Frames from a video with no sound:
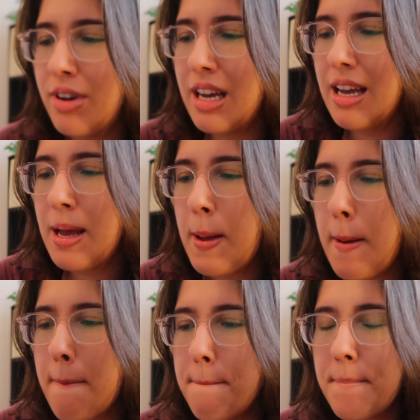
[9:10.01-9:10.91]
it,
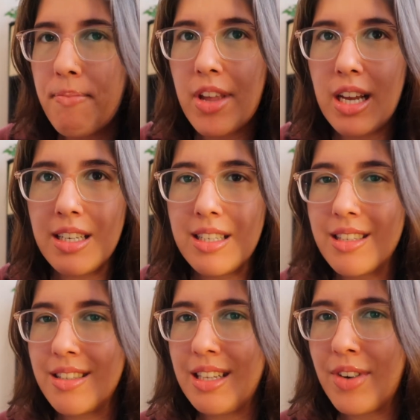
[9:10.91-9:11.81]
it
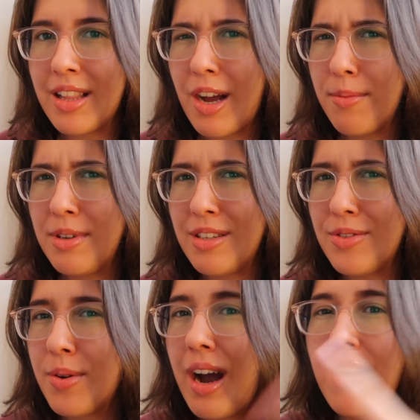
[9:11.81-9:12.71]
doesn't even allow me to.
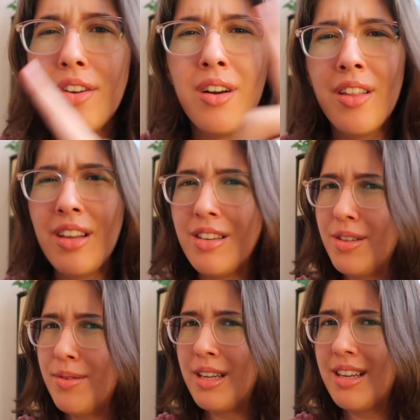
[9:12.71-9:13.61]
So I don't know how they
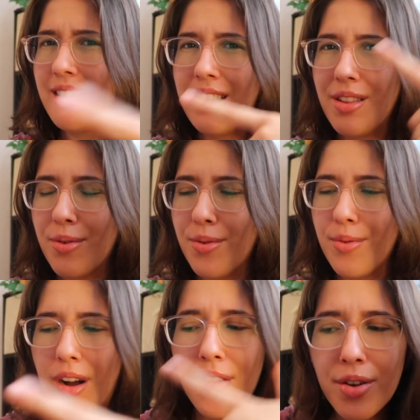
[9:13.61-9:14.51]
do it in the
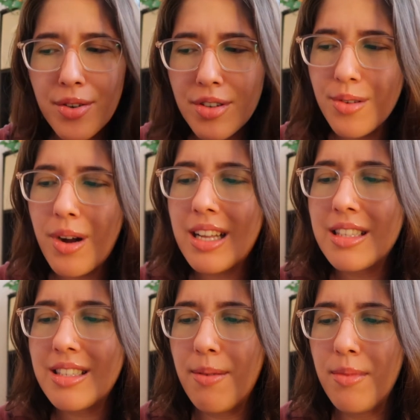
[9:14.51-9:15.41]
other
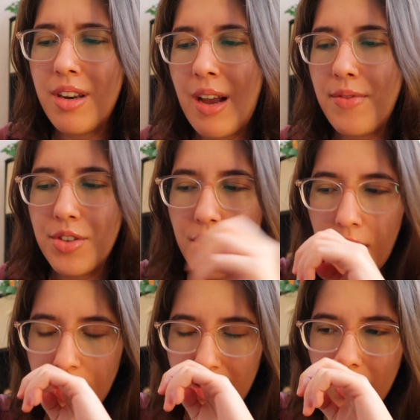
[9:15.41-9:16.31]
duets. I'm gonna have to
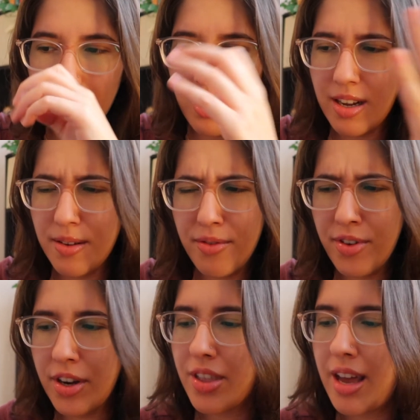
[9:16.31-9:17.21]
try to
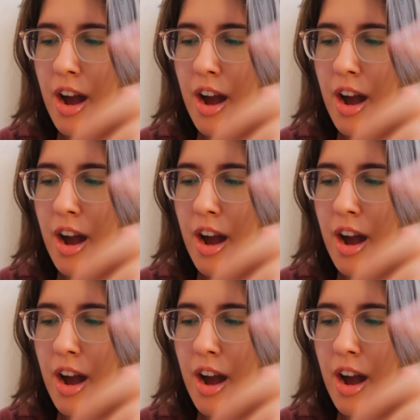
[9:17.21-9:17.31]
figure that